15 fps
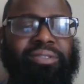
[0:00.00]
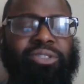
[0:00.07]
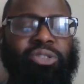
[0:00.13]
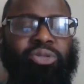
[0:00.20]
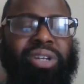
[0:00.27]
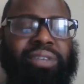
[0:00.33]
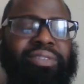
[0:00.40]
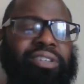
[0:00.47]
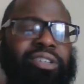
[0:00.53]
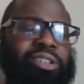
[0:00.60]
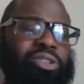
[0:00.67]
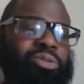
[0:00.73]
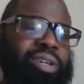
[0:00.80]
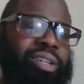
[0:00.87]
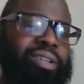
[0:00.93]
So you have to
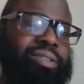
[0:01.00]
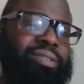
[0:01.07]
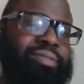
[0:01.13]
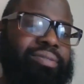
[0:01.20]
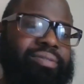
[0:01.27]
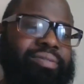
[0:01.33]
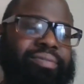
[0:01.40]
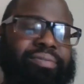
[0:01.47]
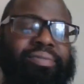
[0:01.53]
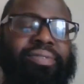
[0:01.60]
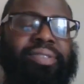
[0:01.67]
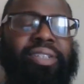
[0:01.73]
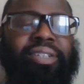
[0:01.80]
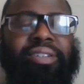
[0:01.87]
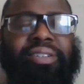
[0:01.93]
deal with it.
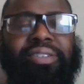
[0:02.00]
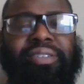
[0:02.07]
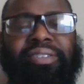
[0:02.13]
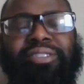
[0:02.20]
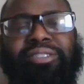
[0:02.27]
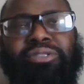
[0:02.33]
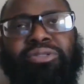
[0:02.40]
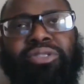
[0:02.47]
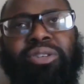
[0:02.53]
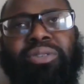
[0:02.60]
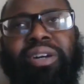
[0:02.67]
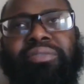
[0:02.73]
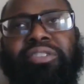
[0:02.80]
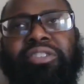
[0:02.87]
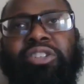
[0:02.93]
You know,
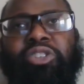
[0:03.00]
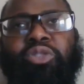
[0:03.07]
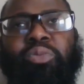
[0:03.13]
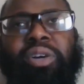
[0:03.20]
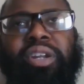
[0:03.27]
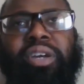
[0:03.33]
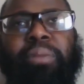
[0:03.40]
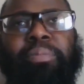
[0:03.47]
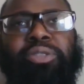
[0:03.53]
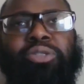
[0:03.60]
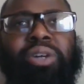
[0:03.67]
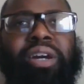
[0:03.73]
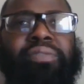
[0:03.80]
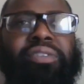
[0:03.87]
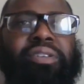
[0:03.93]
have to deal with it,
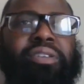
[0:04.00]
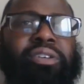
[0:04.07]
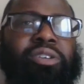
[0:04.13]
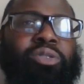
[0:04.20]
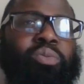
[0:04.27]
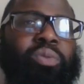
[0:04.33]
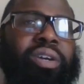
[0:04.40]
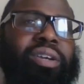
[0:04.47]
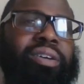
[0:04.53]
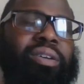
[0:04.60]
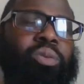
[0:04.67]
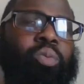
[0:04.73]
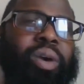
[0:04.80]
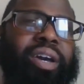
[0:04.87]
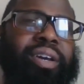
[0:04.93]
but you have to deal with it
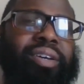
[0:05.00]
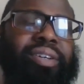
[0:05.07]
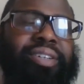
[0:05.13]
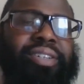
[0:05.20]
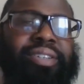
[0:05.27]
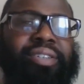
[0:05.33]
in a way